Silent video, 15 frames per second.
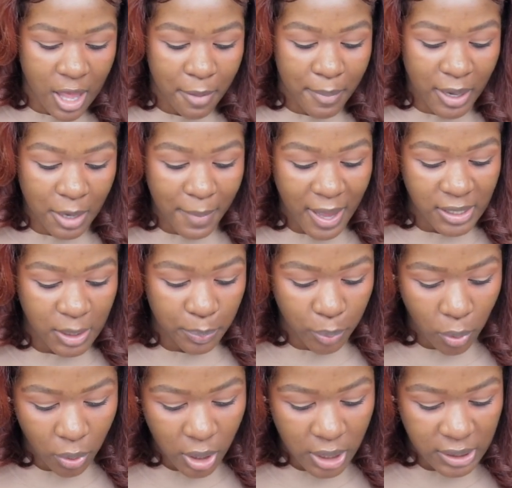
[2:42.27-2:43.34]
minimizes
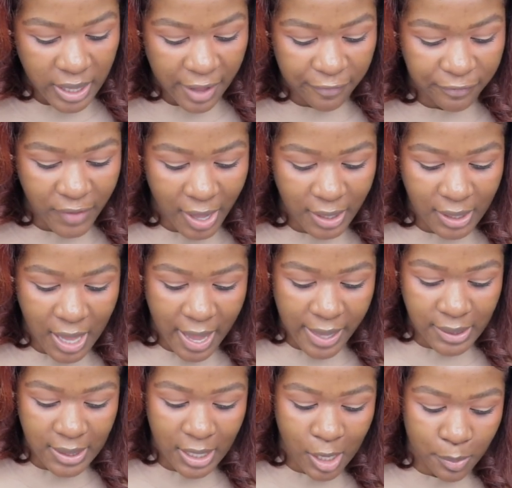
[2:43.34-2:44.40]
pores and fine
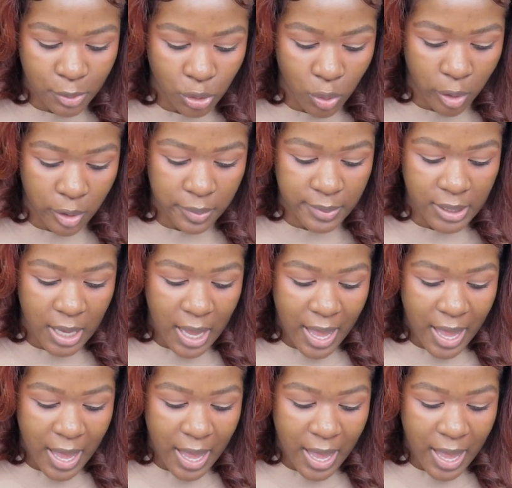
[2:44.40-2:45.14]
lines, and absorbs